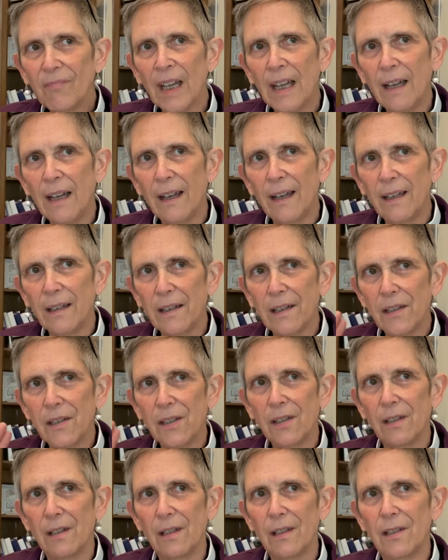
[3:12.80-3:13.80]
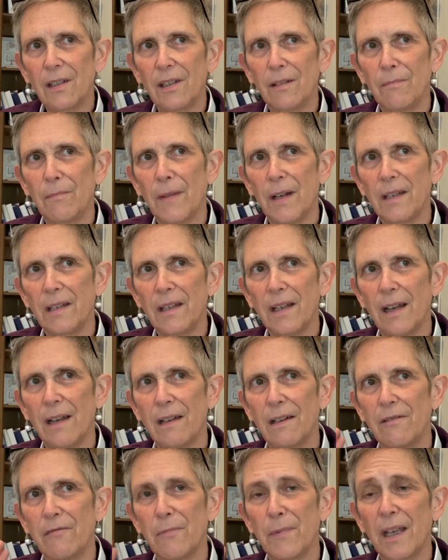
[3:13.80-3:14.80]
and it's in my
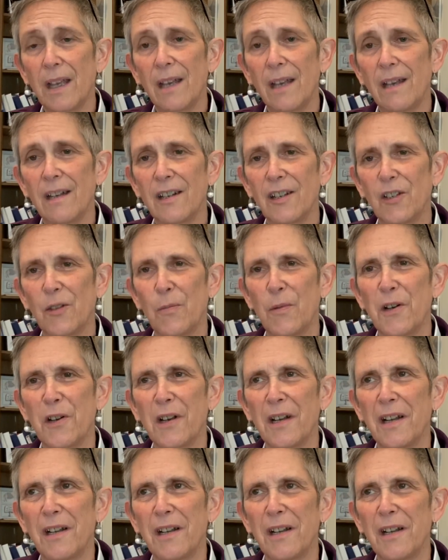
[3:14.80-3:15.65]
town of Mechanicsburg.